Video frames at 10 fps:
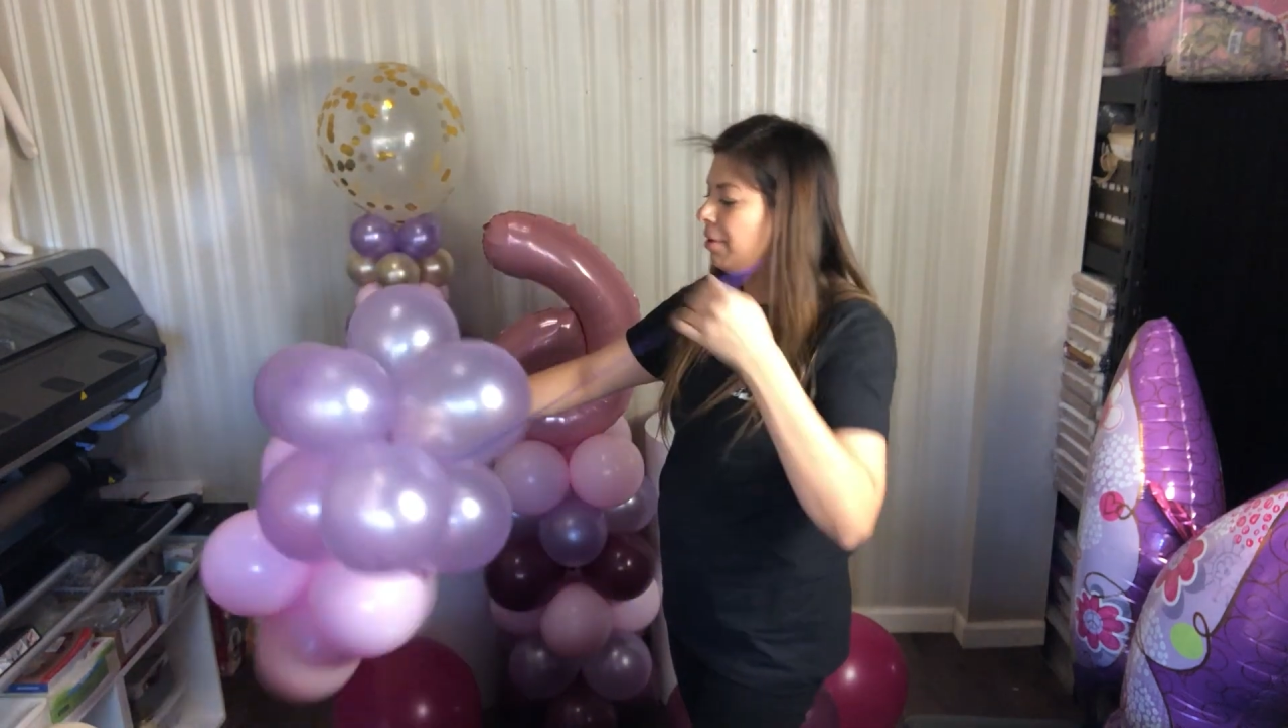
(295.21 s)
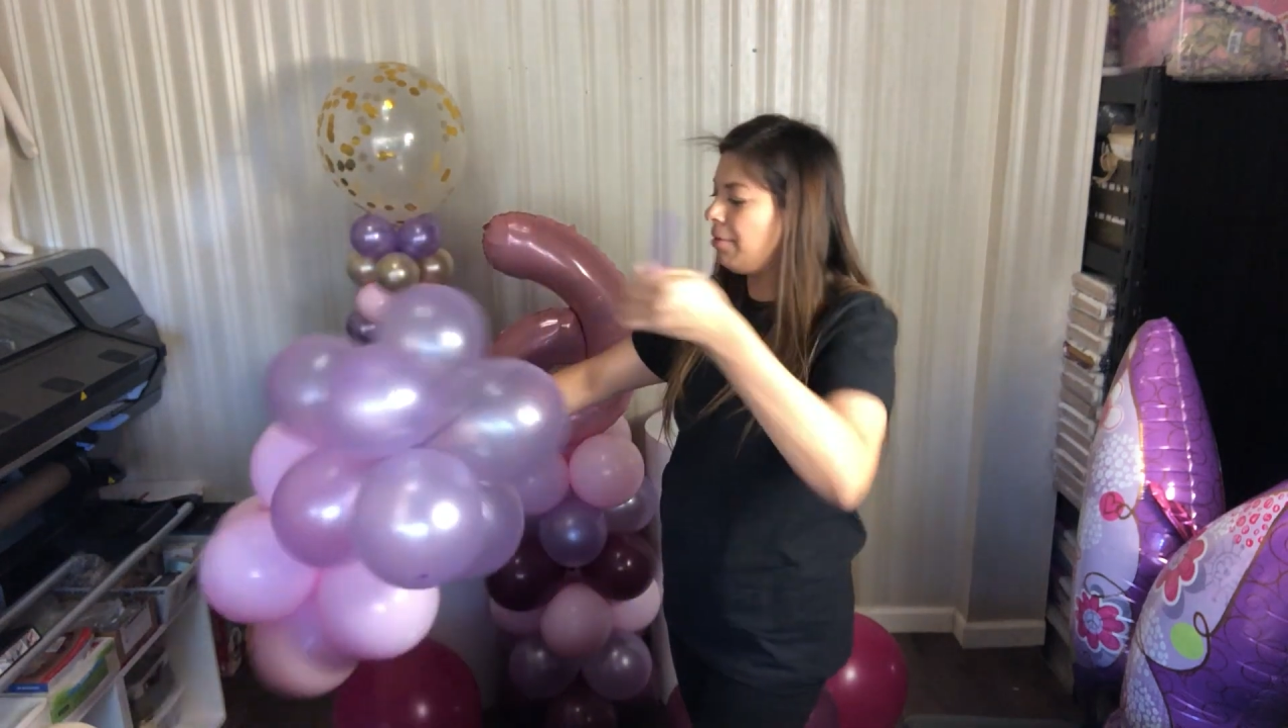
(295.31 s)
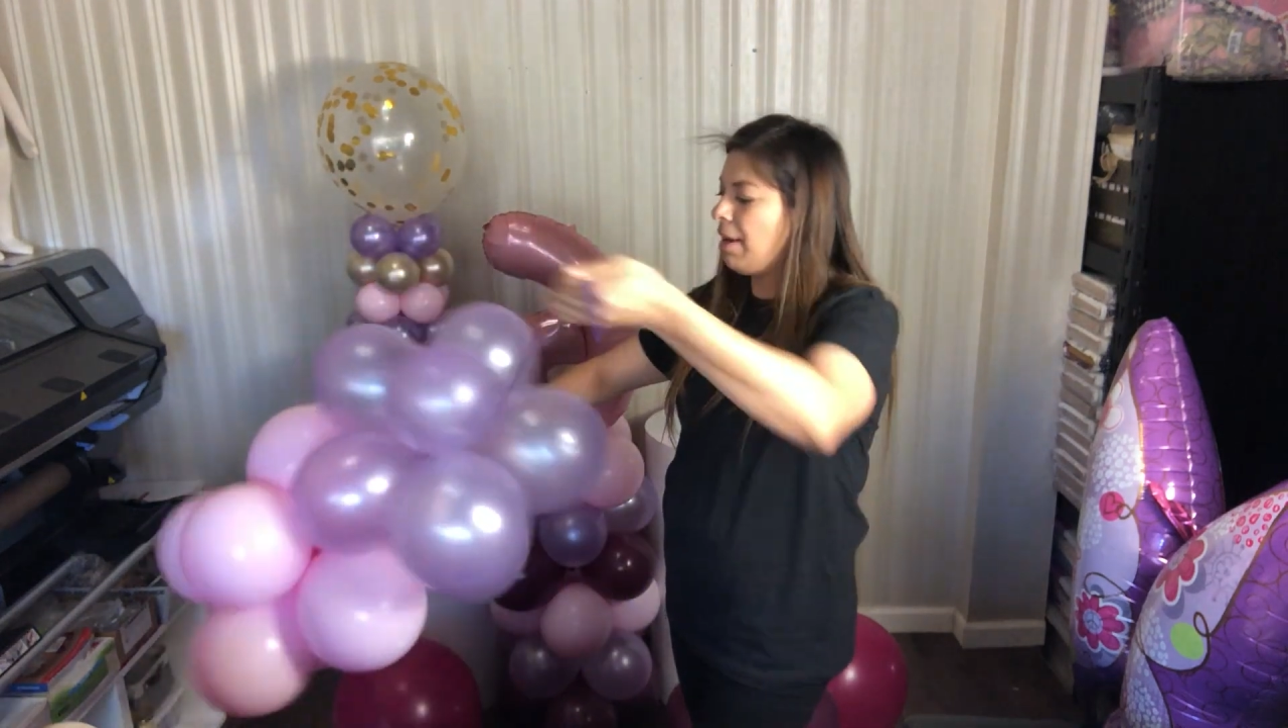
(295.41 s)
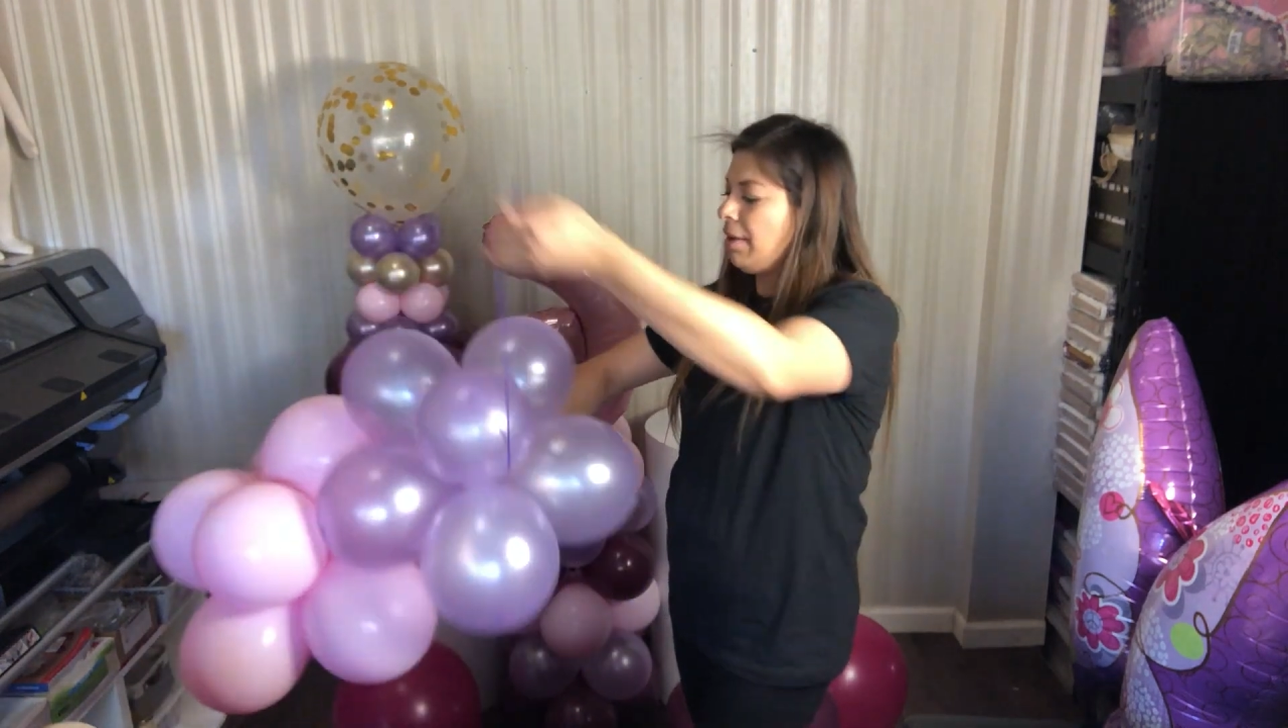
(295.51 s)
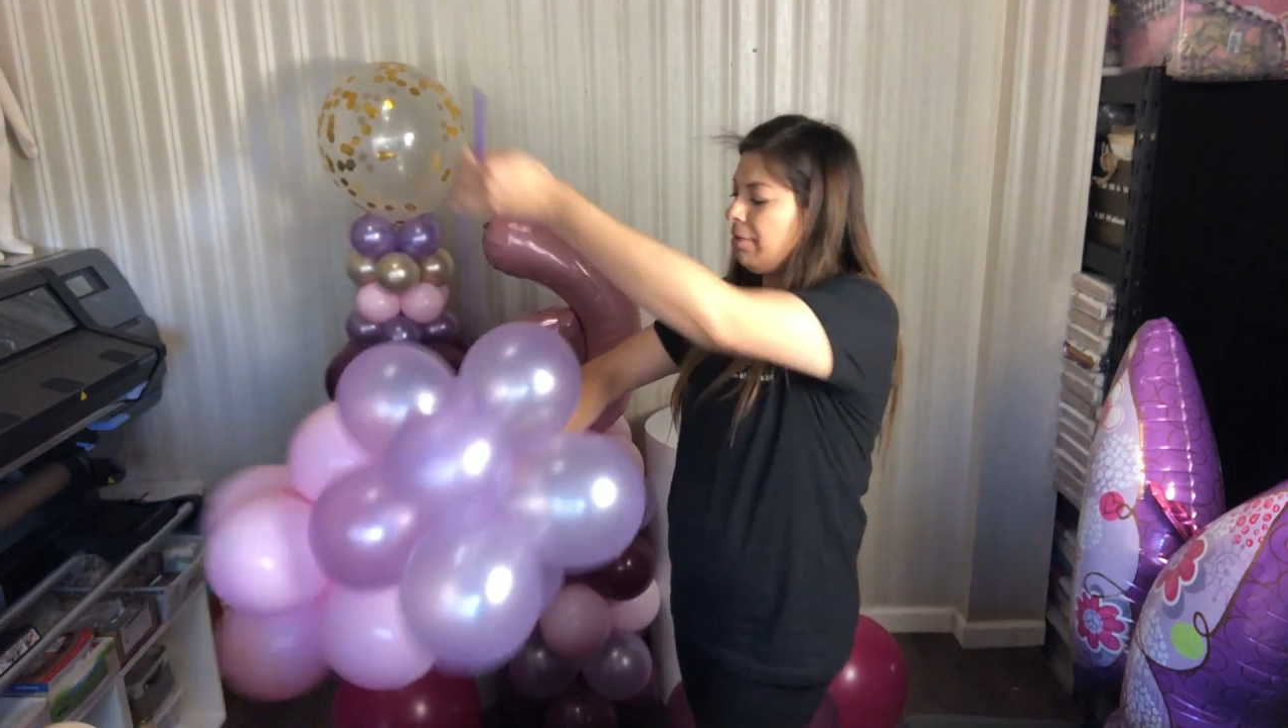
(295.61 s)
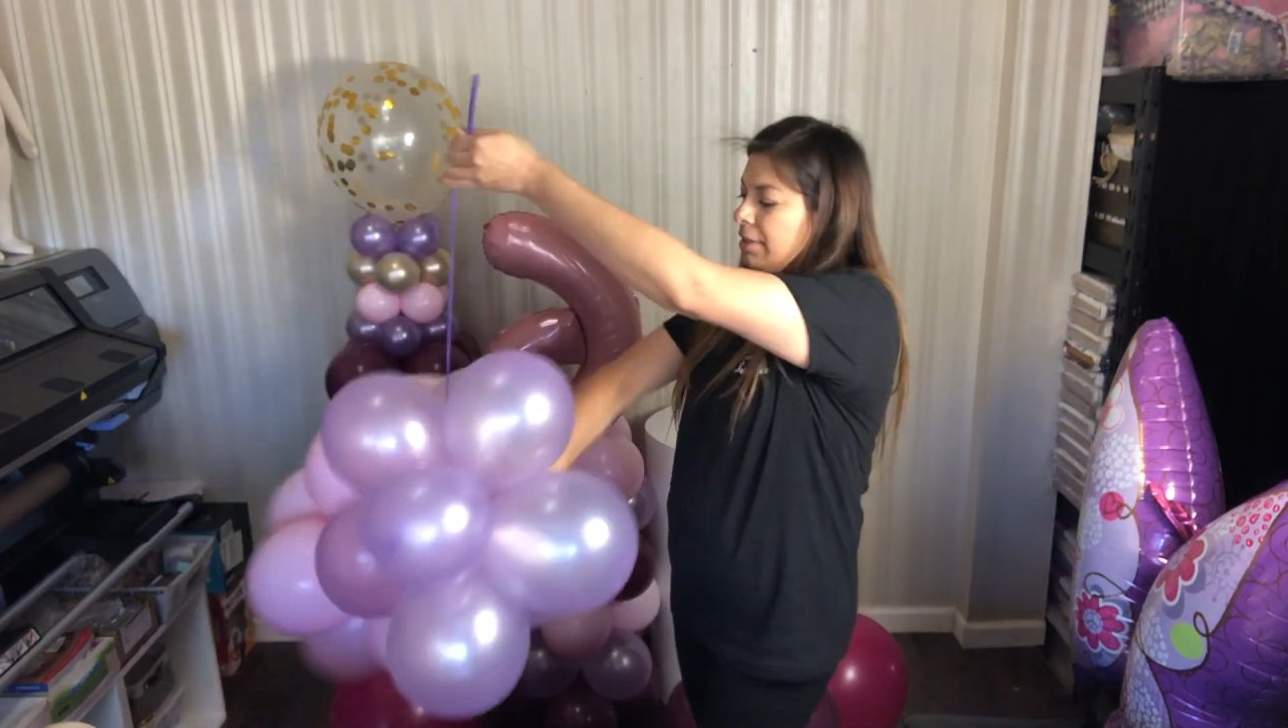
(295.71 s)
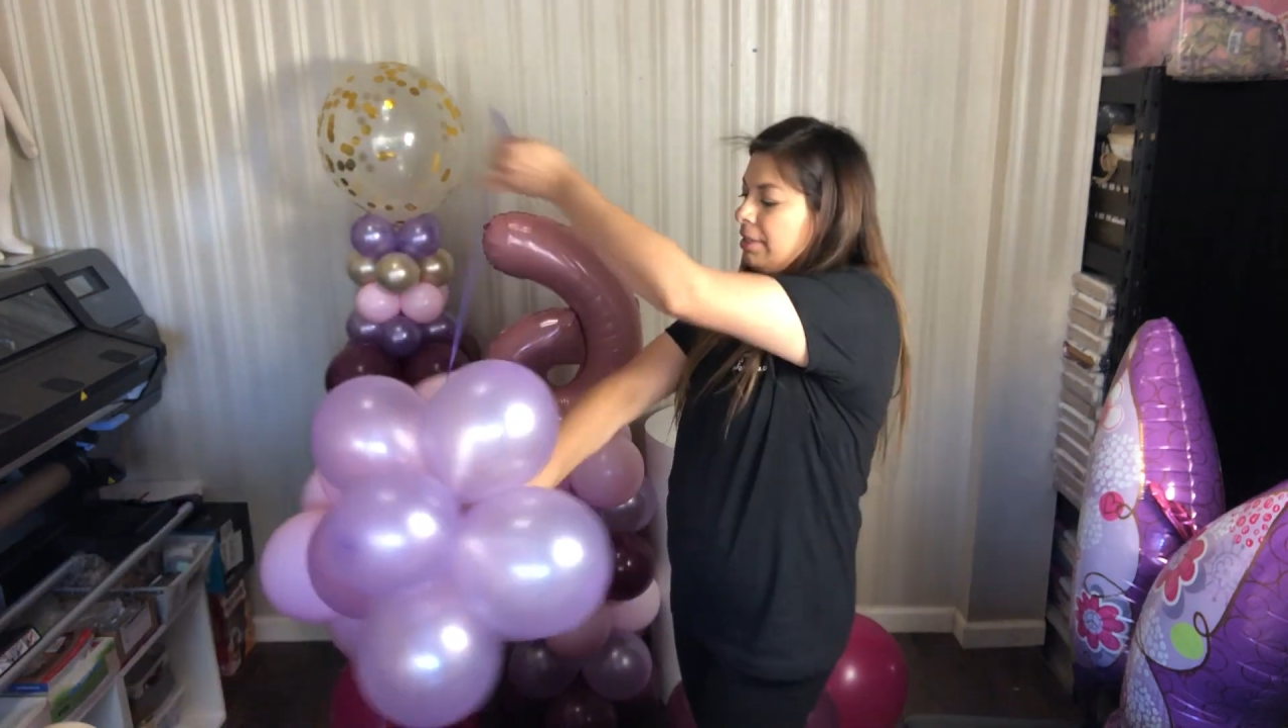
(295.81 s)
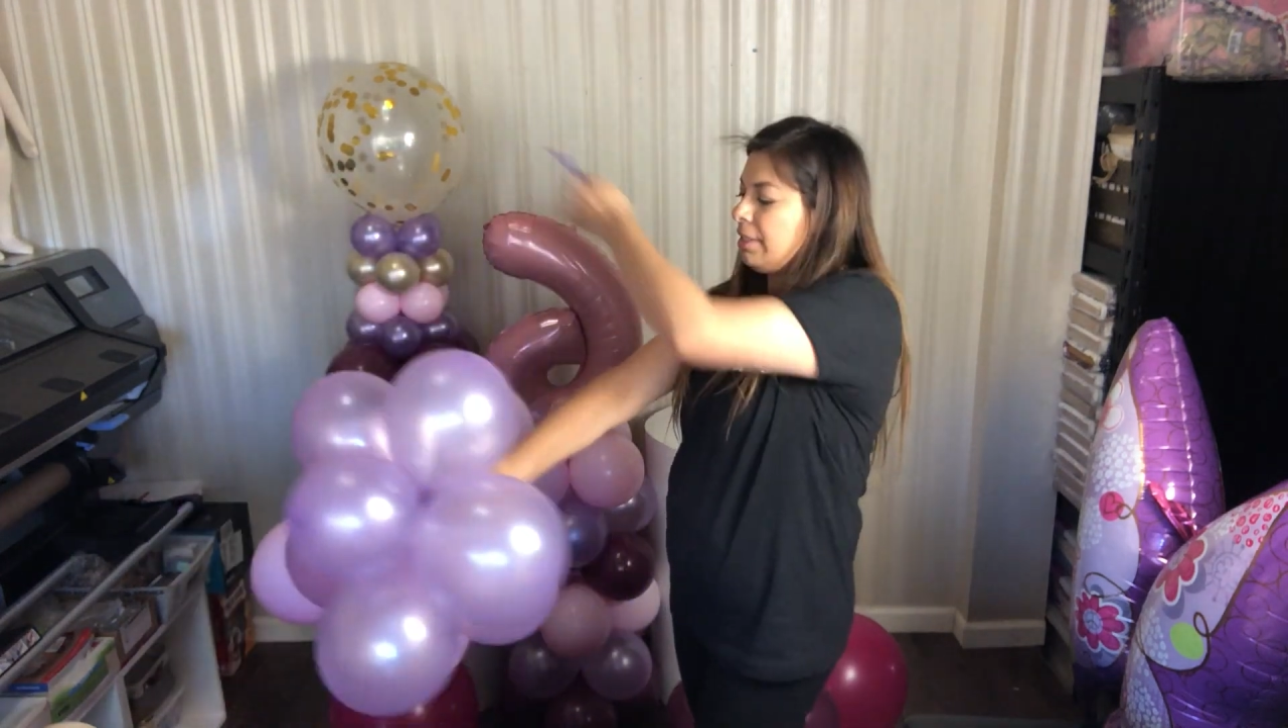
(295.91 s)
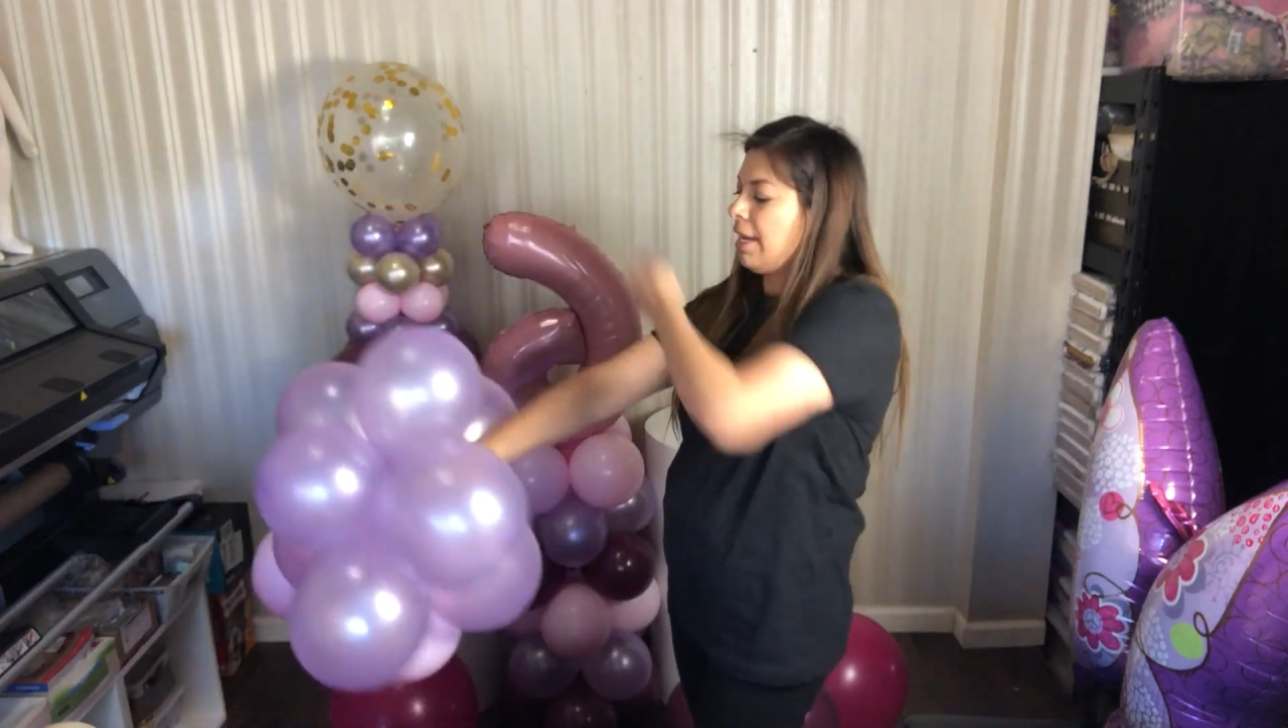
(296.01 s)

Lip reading: around this